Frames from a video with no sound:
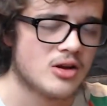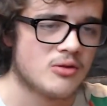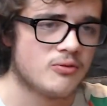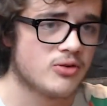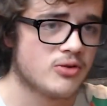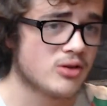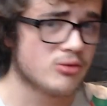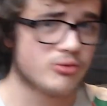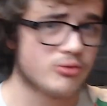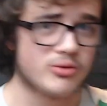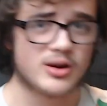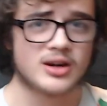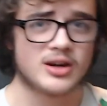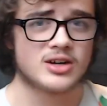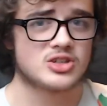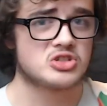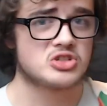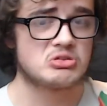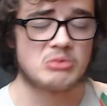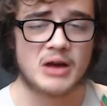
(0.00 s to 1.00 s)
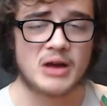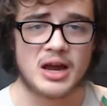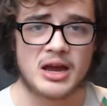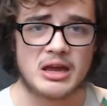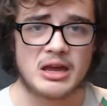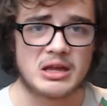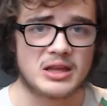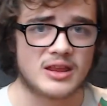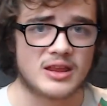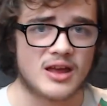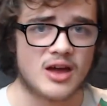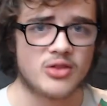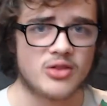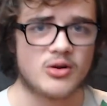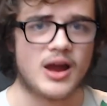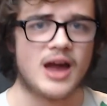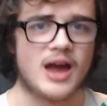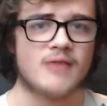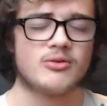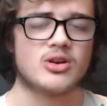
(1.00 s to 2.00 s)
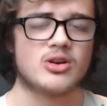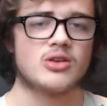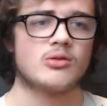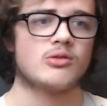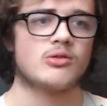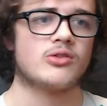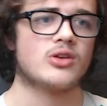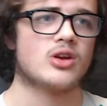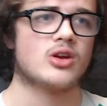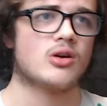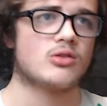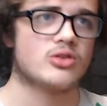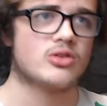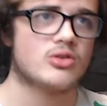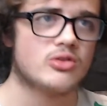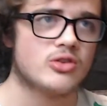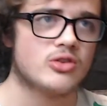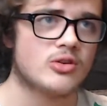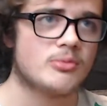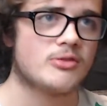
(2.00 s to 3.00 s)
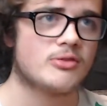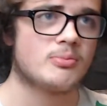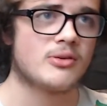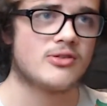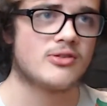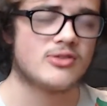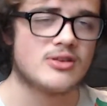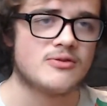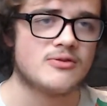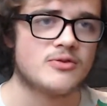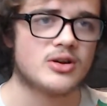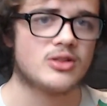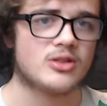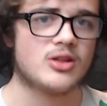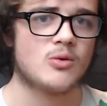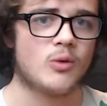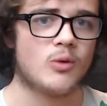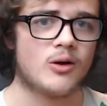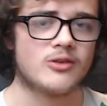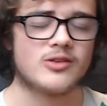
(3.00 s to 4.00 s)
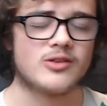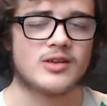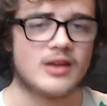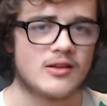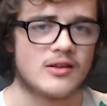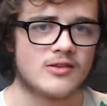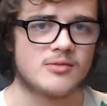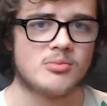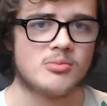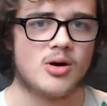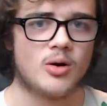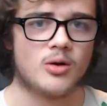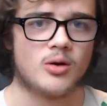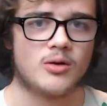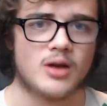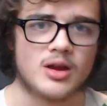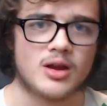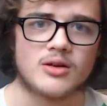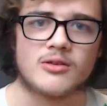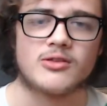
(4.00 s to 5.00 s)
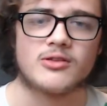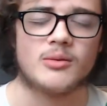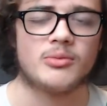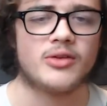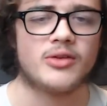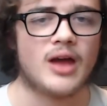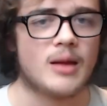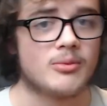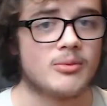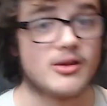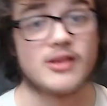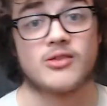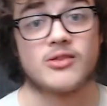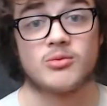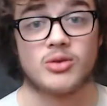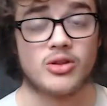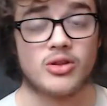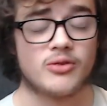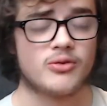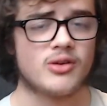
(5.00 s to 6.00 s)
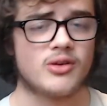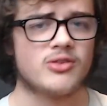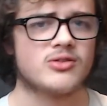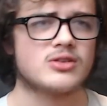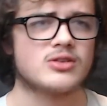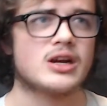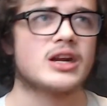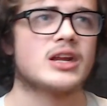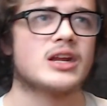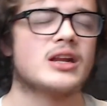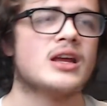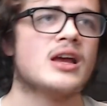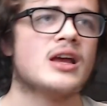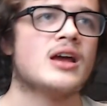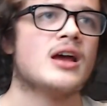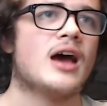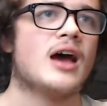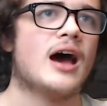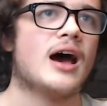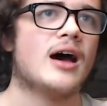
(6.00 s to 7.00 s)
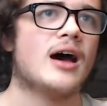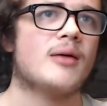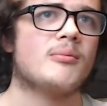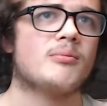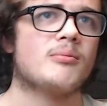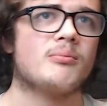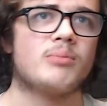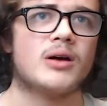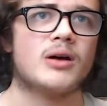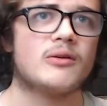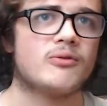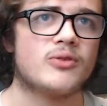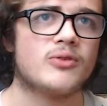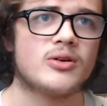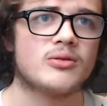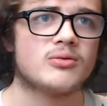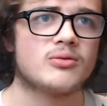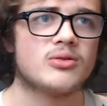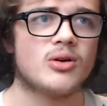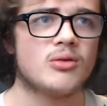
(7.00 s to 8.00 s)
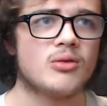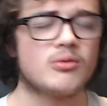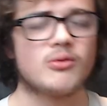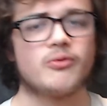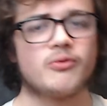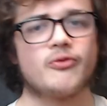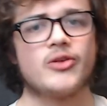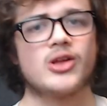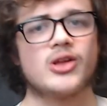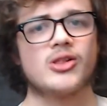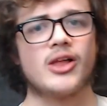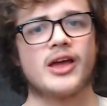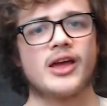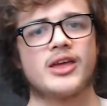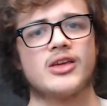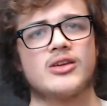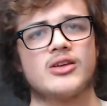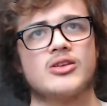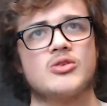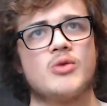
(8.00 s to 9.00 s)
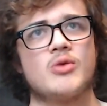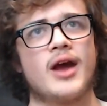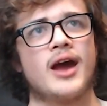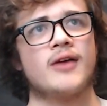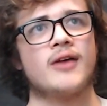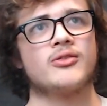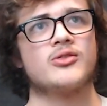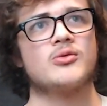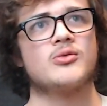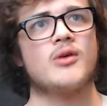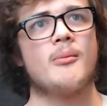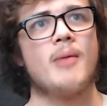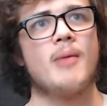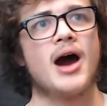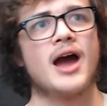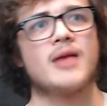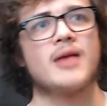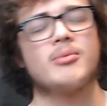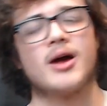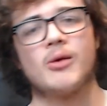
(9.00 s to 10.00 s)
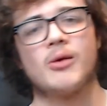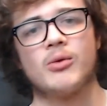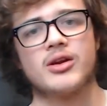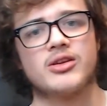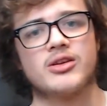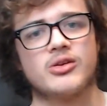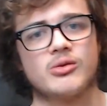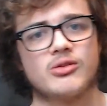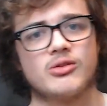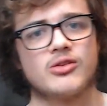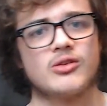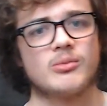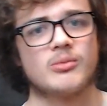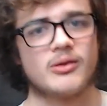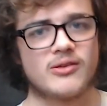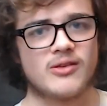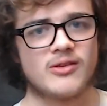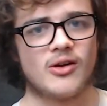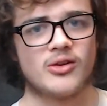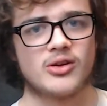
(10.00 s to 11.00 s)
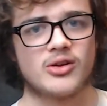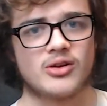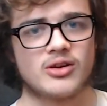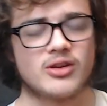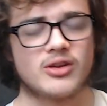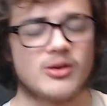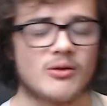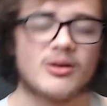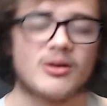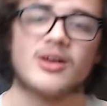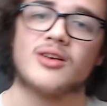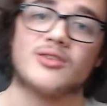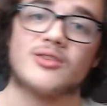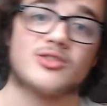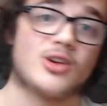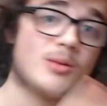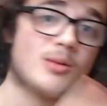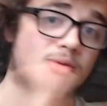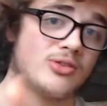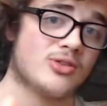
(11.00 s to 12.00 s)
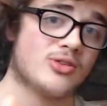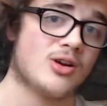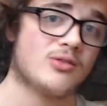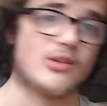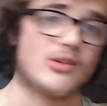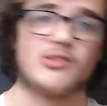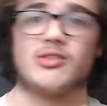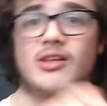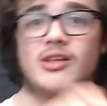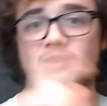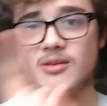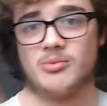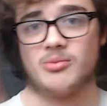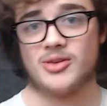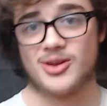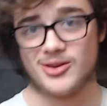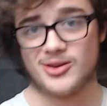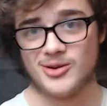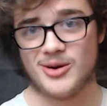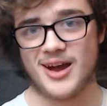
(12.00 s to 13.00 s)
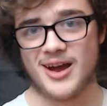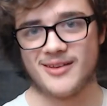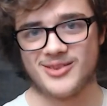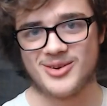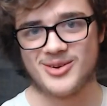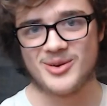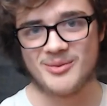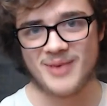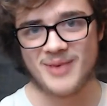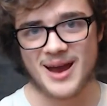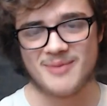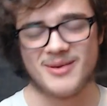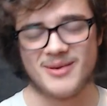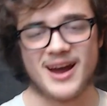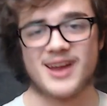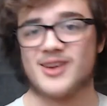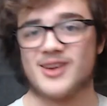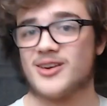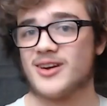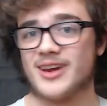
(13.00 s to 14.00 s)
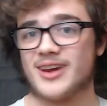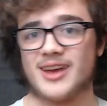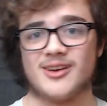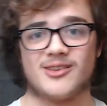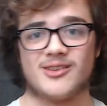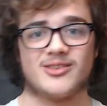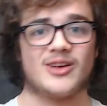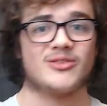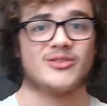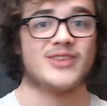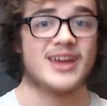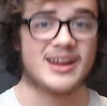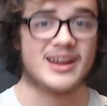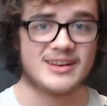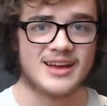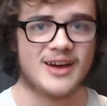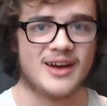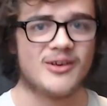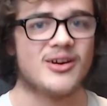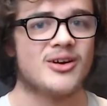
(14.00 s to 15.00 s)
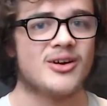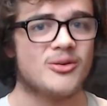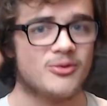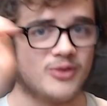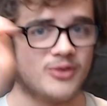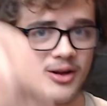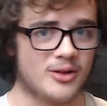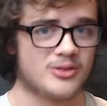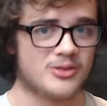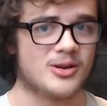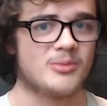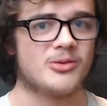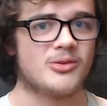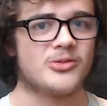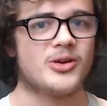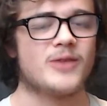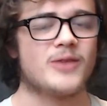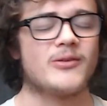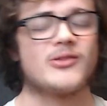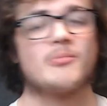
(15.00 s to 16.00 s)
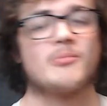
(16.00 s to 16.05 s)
Feel free to try other avenues. YouTube specifically works against small creators sometimes. It's really frustrating. But don't feel like you have to abide by what YouTube is telling you to do. Terms of service, that's something you do have to abide by. You're going to get your stuff taken down. Follow terms of service.